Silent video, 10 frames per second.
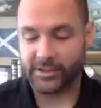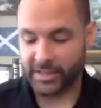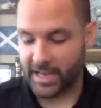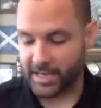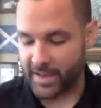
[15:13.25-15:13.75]

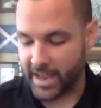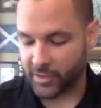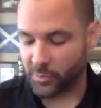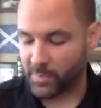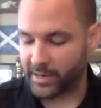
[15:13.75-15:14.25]
kind of
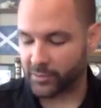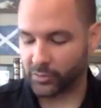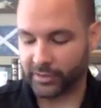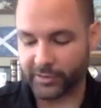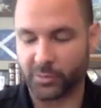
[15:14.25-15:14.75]
echo
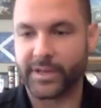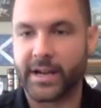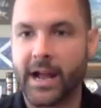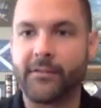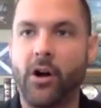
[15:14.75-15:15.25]
Michael a little
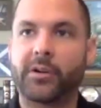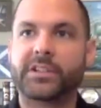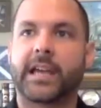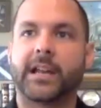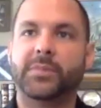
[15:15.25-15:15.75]
bit. I've
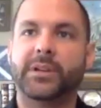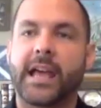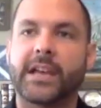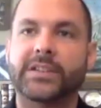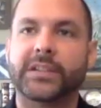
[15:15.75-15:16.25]
always kind of been
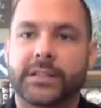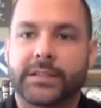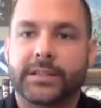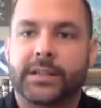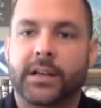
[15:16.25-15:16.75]

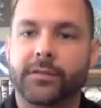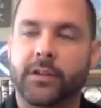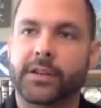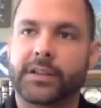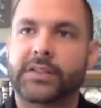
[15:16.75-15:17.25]
hesitant
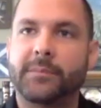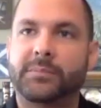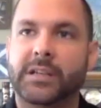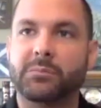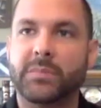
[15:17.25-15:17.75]
of
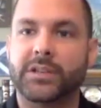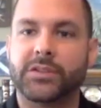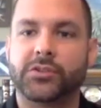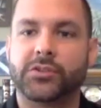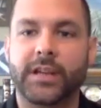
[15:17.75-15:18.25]
accepting
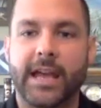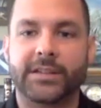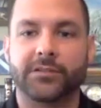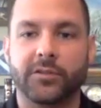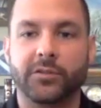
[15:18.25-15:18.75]
ministry
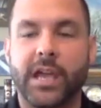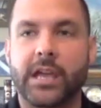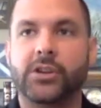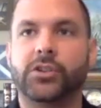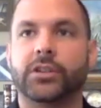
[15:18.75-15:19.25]
as a
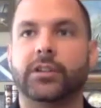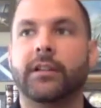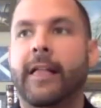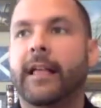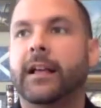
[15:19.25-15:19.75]
vocation,
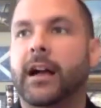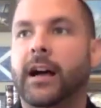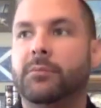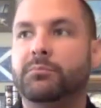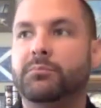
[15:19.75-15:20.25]

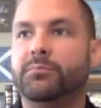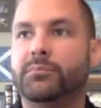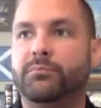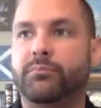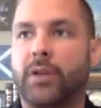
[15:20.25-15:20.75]

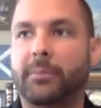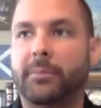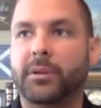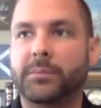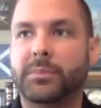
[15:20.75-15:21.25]

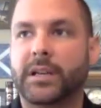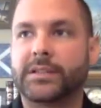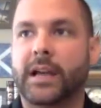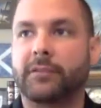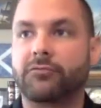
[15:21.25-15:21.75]
probably
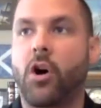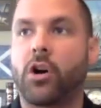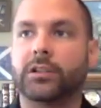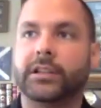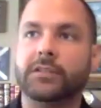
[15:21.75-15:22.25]
because I
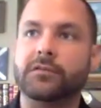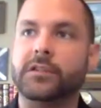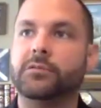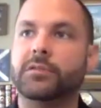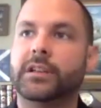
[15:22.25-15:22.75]
wrongly
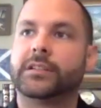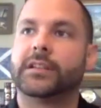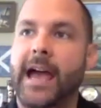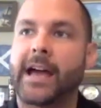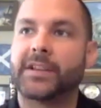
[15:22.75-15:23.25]
viewed it
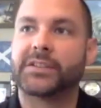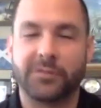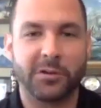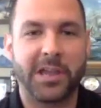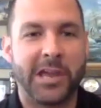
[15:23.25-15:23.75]
as a
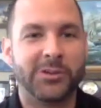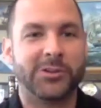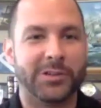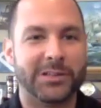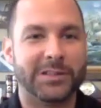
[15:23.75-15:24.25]

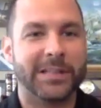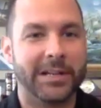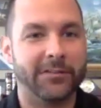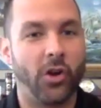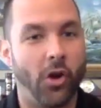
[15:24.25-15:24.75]
vocation instead
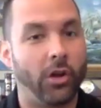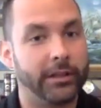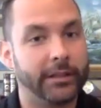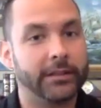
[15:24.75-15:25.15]
of a calling.